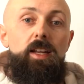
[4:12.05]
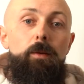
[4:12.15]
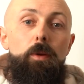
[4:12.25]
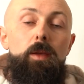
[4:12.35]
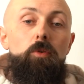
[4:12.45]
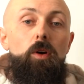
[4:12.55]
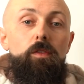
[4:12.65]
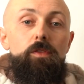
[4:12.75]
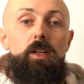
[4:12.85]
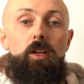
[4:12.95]
Now, people
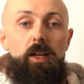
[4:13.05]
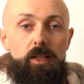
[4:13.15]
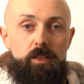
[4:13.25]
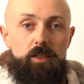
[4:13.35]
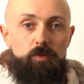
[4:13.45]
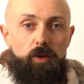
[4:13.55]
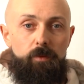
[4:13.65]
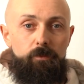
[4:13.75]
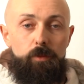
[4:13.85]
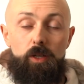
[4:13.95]
often like this
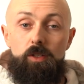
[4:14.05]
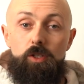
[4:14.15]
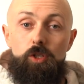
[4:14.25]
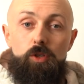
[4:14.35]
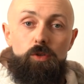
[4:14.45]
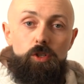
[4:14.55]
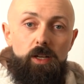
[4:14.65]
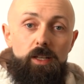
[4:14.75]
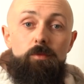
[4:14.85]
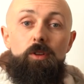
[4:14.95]
one because
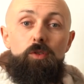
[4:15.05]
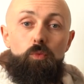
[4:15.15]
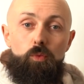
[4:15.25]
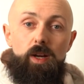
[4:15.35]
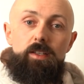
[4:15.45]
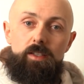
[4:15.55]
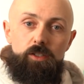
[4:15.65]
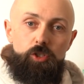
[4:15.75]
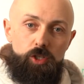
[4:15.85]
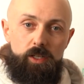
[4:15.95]
usually the most
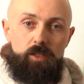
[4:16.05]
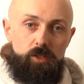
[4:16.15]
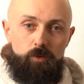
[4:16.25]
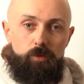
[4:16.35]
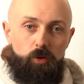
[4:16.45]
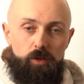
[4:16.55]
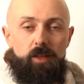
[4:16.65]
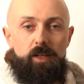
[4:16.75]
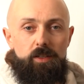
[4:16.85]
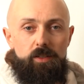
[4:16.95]
recent shares you bought in
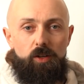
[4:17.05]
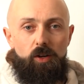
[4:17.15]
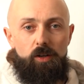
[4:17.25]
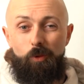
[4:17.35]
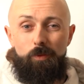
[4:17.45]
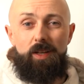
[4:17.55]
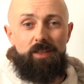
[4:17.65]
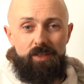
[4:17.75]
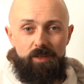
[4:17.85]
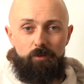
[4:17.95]
that stock will be
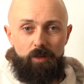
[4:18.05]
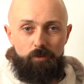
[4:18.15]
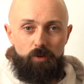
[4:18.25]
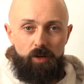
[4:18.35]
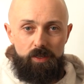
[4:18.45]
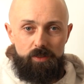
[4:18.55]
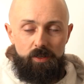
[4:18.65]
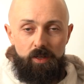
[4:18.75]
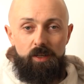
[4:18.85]
the similar price.